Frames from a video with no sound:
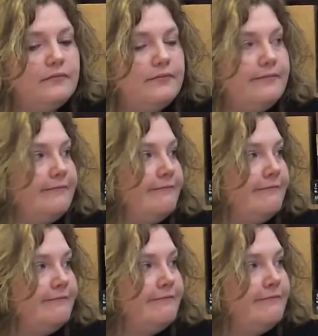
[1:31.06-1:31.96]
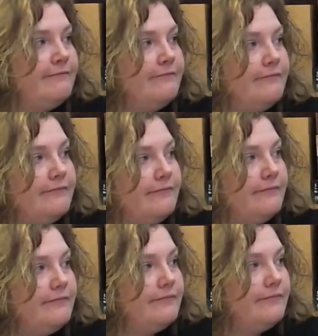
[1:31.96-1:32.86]

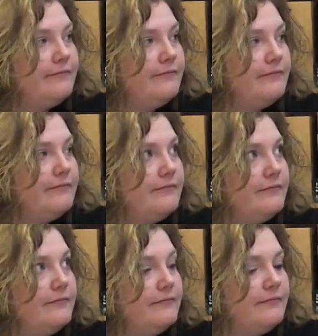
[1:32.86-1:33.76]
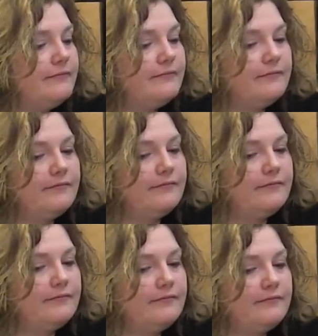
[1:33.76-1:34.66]

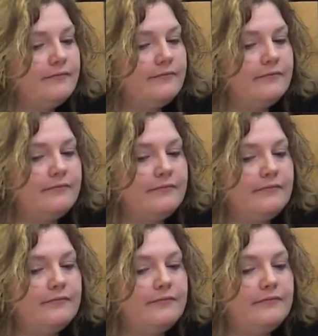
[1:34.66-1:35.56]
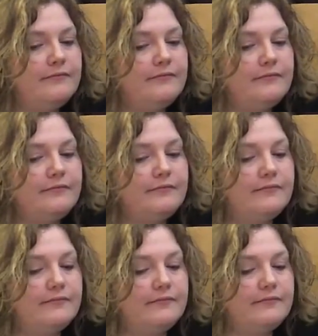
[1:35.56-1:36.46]

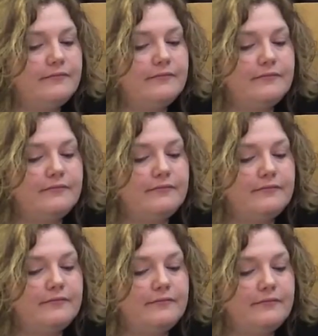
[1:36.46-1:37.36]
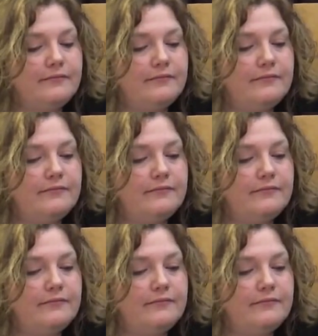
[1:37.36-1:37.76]
The person shown says nothing.